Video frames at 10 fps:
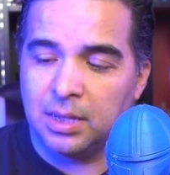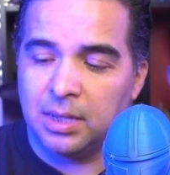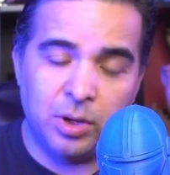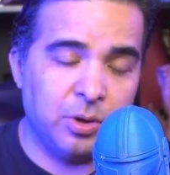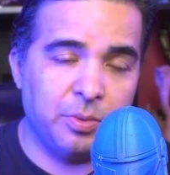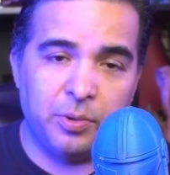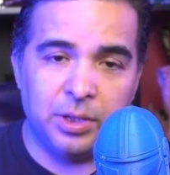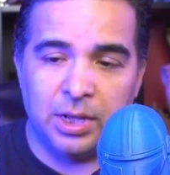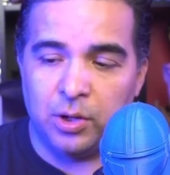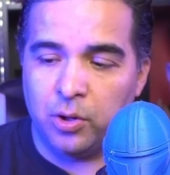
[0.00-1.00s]
I
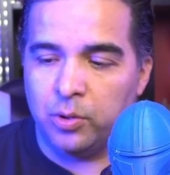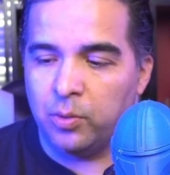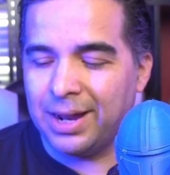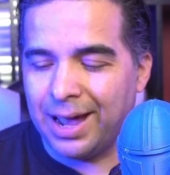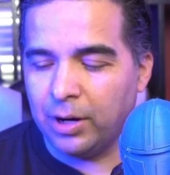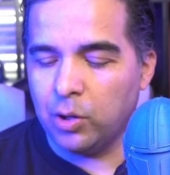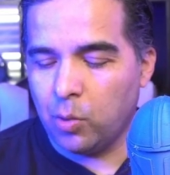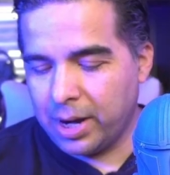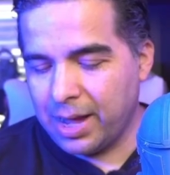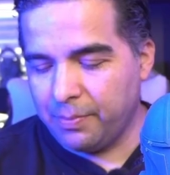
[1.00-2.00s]
reprint another one. I don't know
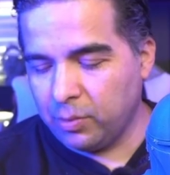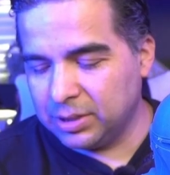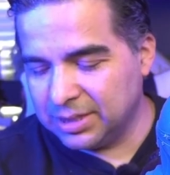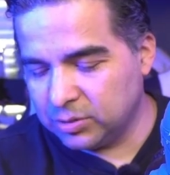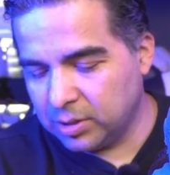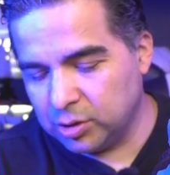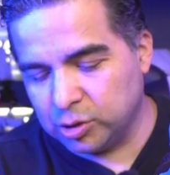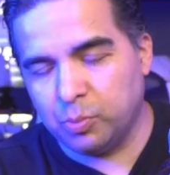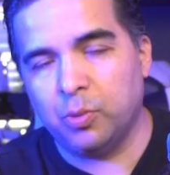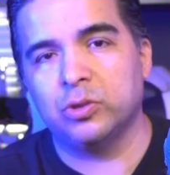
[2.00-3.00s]
what happened with this one. The
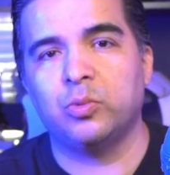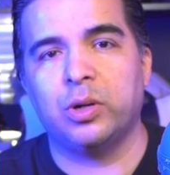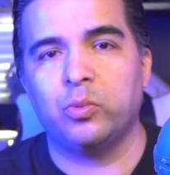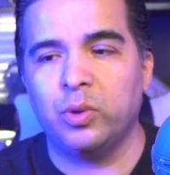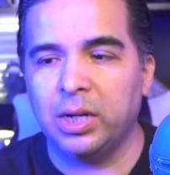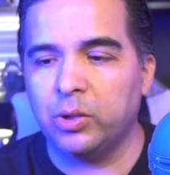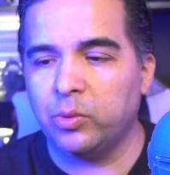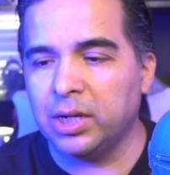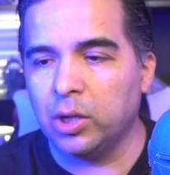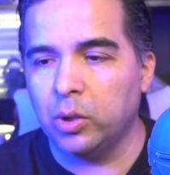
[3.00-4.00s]
supports were really,
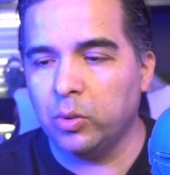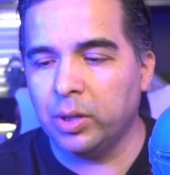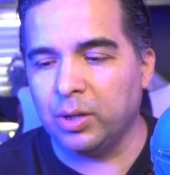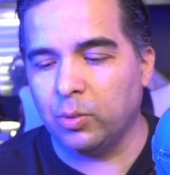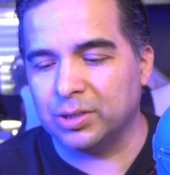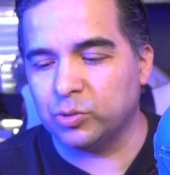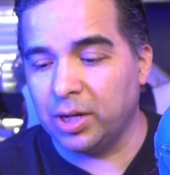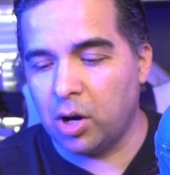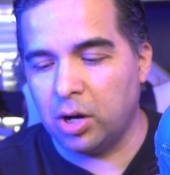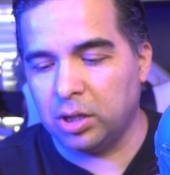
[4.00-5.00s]
really glue and it was
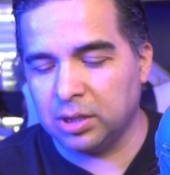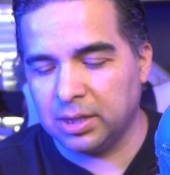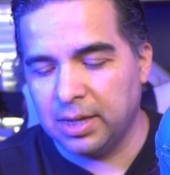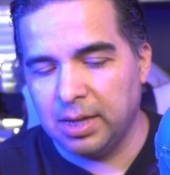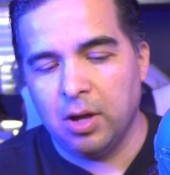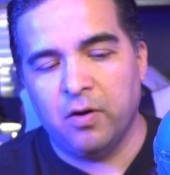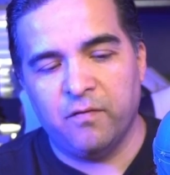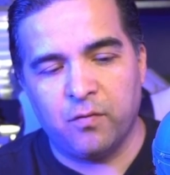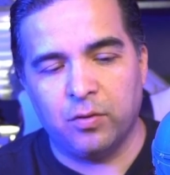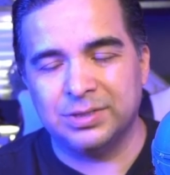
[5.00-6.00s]
really hard.
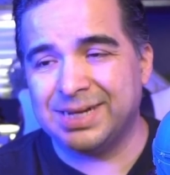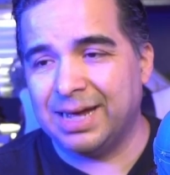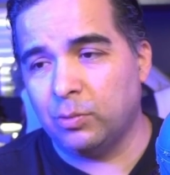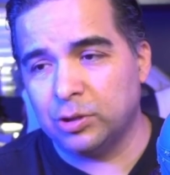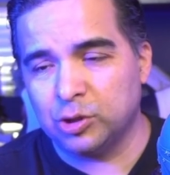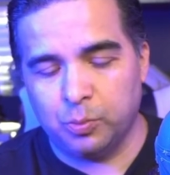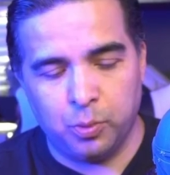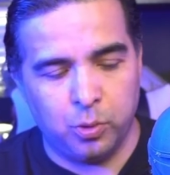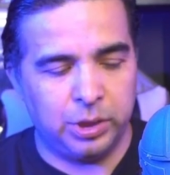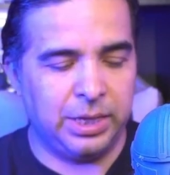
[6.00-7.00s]
Of course, it had more
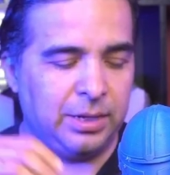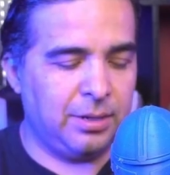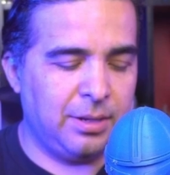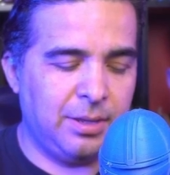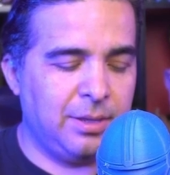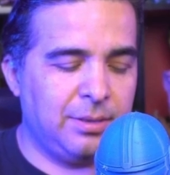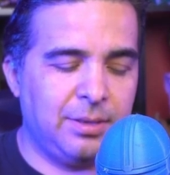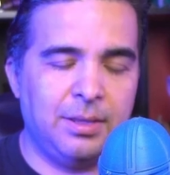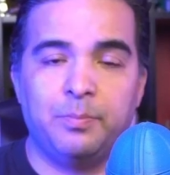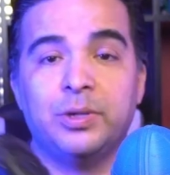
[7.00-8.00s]
support than
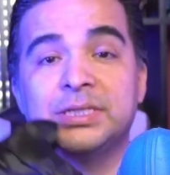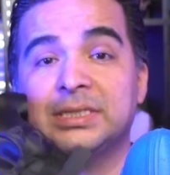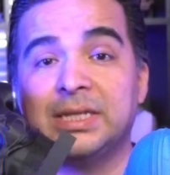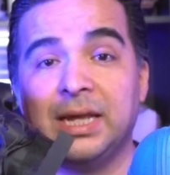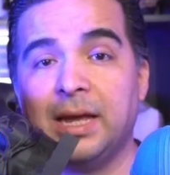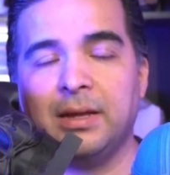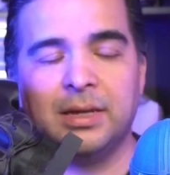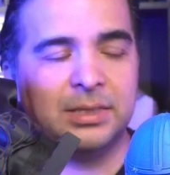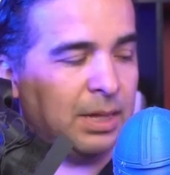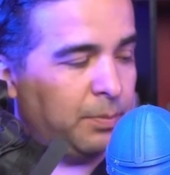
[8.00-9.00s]
Princess Leia
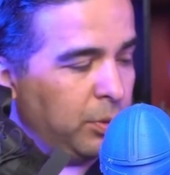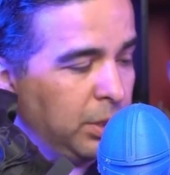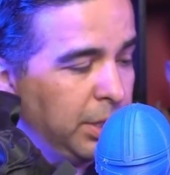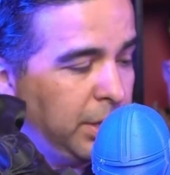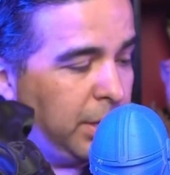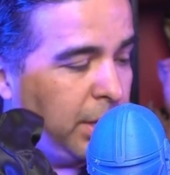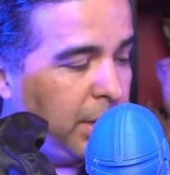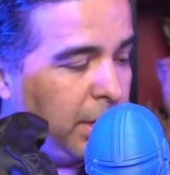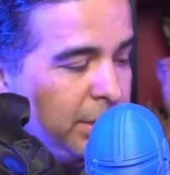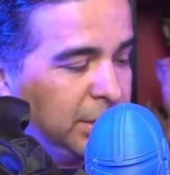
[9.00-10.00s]
example.
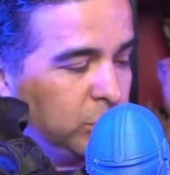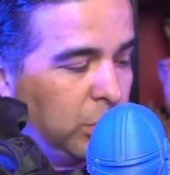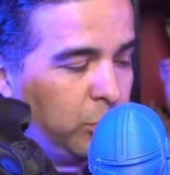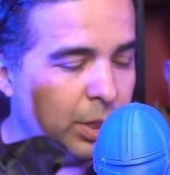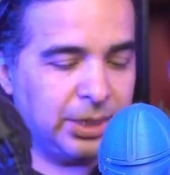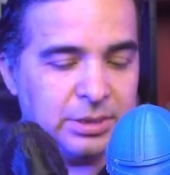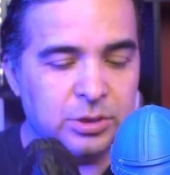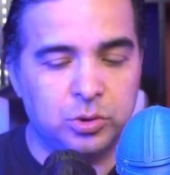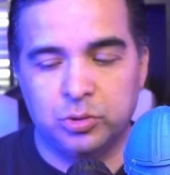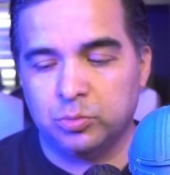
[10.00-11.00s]
This was really easy
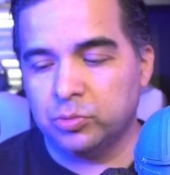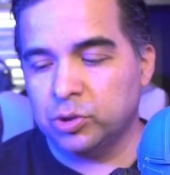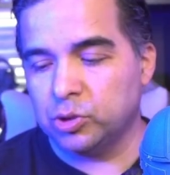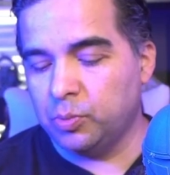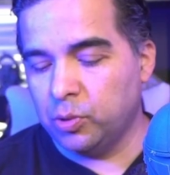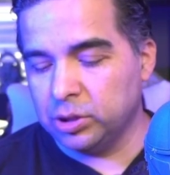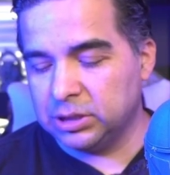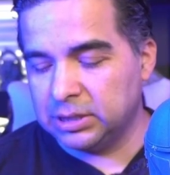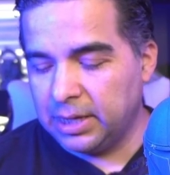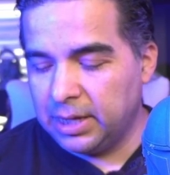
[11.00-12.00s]
to remove the supports.